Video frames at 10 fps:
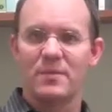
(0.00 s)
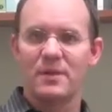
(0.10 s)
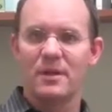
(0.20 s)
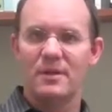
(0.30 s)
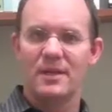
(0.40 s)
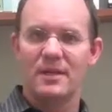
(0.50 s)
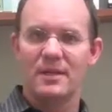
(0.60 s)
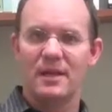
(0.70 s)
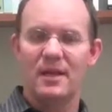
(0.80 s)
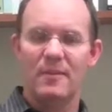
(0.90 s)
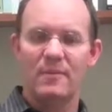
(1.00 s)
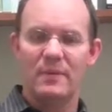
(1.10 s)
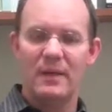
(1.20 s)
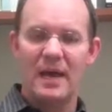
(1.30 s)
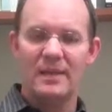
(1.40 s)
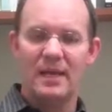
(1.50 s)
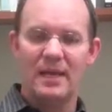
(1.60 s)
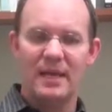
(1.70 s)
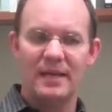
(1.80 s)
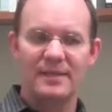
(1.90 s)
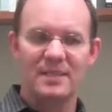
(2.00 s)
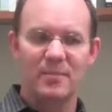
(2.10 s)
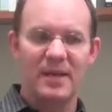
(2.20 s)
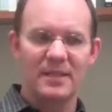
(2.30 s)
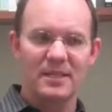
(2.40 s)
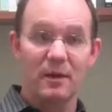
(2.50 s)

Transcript: That they um, and they anticipate